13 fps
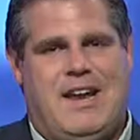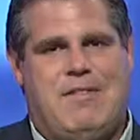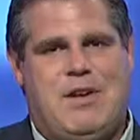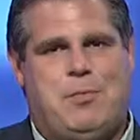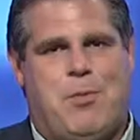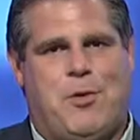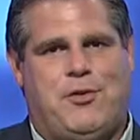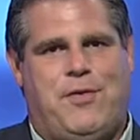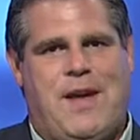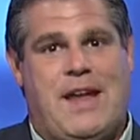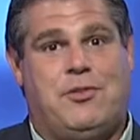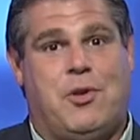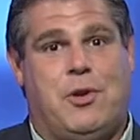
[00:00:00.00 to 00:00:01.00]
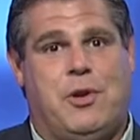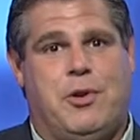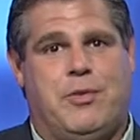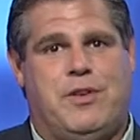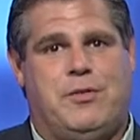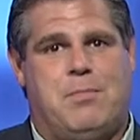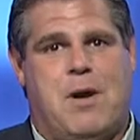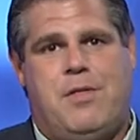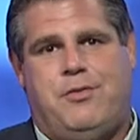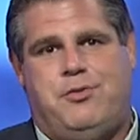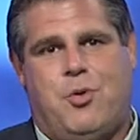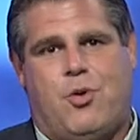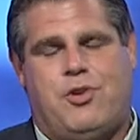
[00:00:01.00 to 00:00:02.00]
Good evening, sports fans. Earlier this
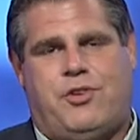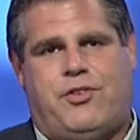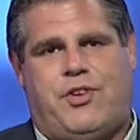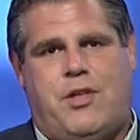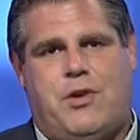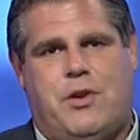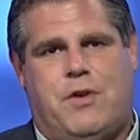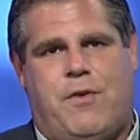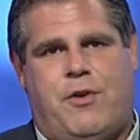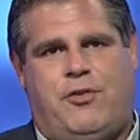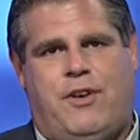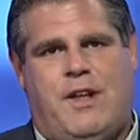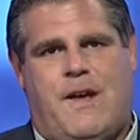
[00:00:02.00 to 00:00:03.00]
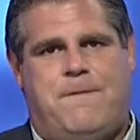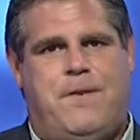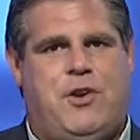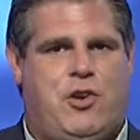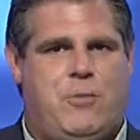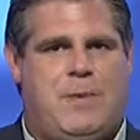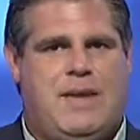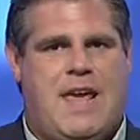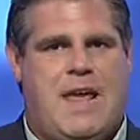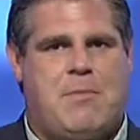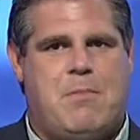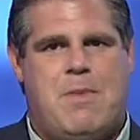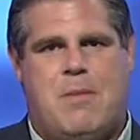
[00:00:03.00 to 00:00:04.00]
month, Georgia Southern University officially
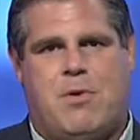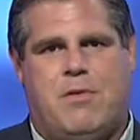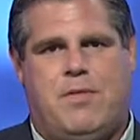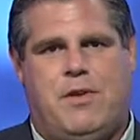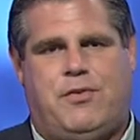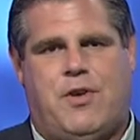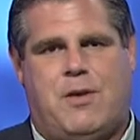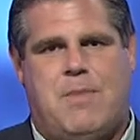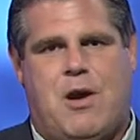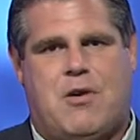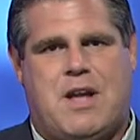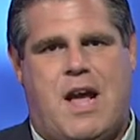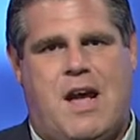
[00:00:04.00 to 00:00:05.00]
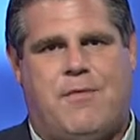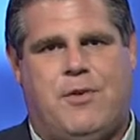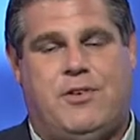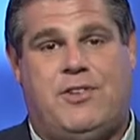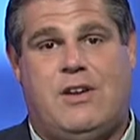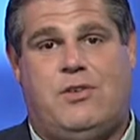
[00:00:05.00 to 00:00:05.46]
became a member of the Sun Belt Conference,